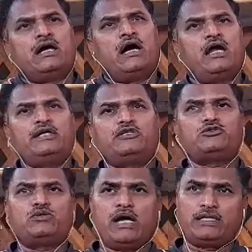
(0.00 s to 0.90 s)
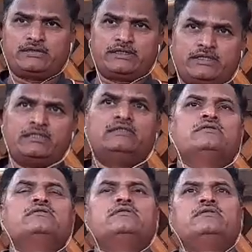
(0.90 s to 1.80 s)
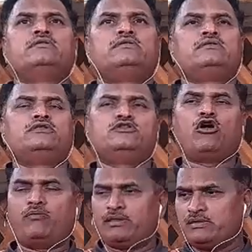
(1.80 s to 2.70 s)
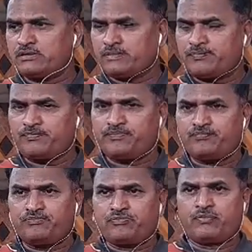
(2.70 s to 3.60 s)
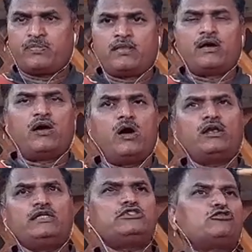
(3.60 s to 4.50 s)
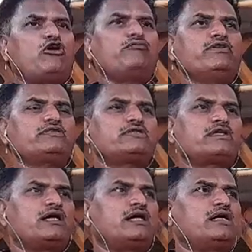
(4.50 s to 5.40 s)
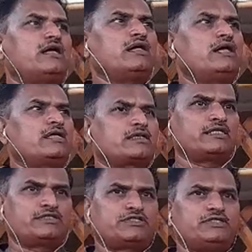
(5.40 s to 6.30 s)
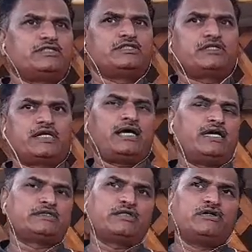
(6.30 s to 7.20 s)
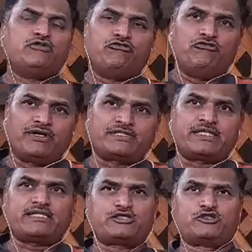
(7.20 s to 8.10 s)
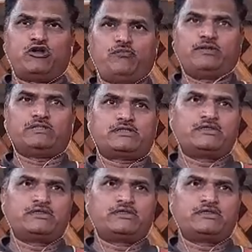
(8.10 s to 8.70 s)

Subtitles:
Hardy too has written novels. All his novels are considered as Wessex novels.